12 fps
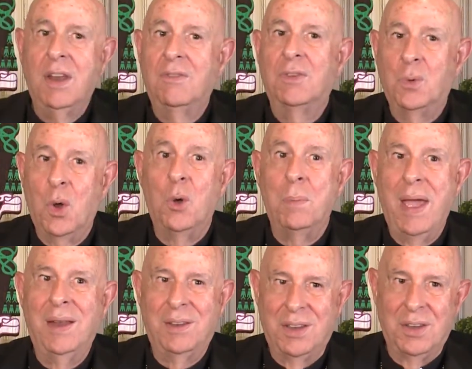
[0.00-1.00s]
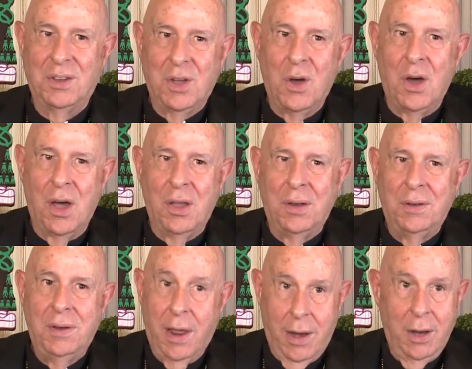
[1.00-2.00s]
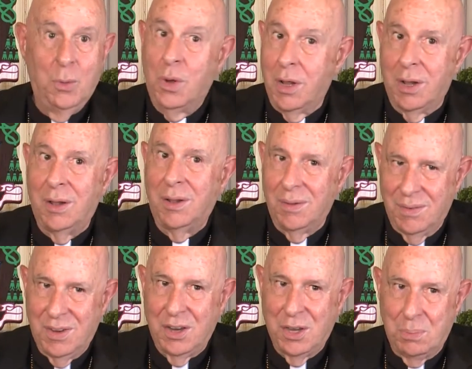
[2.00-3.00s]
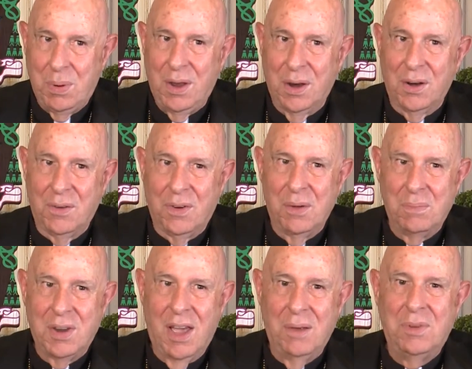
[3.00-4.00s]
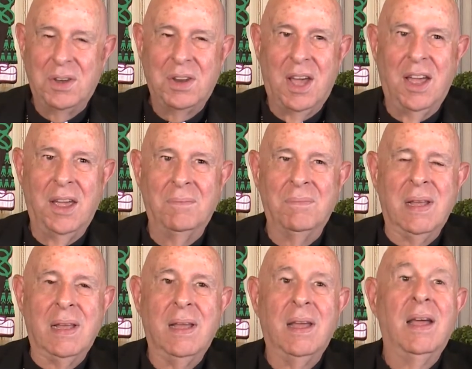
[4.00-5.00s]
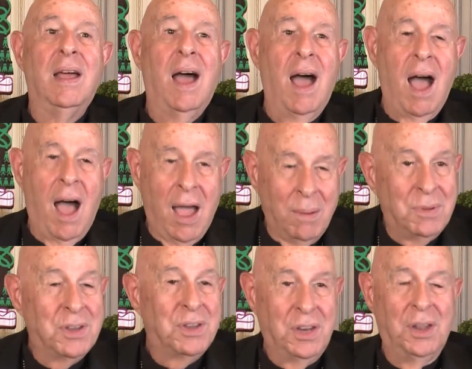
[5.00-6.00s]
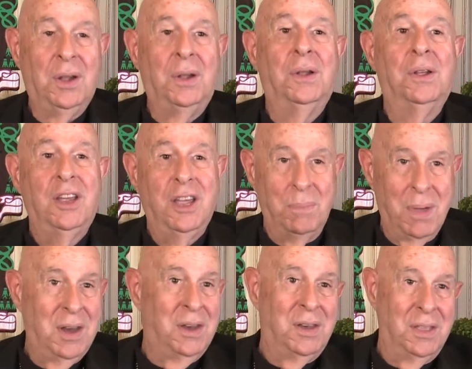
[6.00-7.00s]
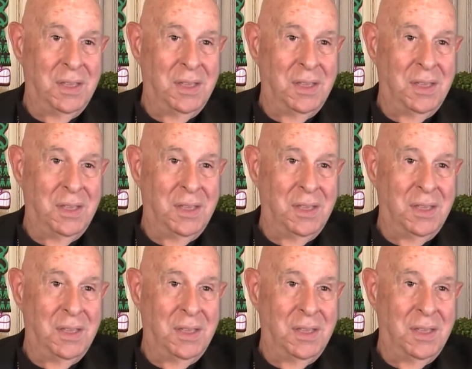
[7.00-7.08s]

if the romance is gone, and it will disappear from time to time, I'm still committed to